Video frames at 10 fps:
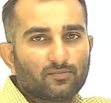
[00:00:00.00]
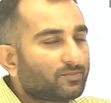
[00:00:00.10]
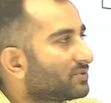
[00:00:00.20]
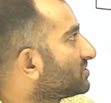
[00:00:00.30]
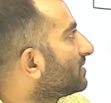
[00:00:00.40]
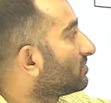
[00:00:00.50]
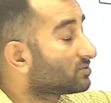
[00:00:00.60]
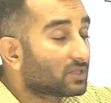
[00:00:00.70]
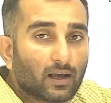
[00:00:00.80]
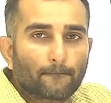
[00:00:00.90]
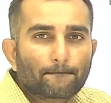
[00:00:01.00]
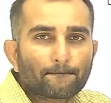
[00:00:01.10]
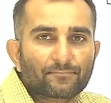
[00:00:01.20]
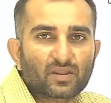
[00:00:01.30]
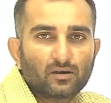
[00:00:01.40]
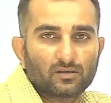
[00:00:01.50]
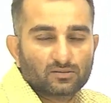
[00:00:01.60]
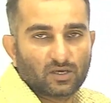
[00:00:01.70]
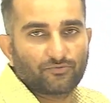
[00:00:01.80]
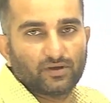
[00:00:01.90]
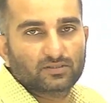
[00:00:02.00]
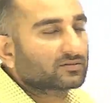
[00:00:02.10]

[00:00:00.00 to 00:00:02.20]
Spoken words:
present on the surface,